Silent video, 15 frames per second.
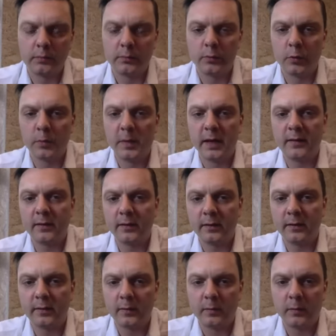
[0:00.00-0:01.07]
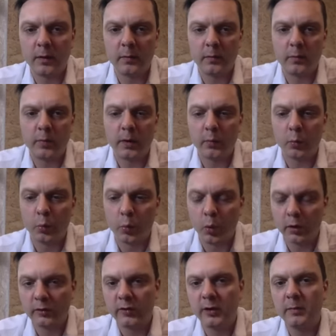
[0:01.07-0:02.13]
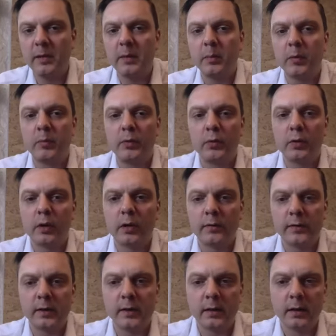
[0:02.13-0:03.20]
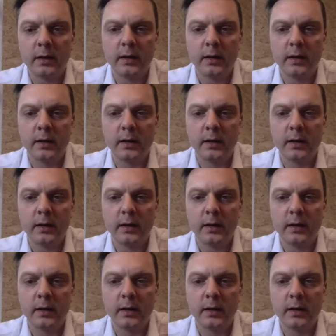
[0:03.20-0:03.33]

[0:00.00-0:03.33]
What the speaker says: romanticism about watching people brew coffee.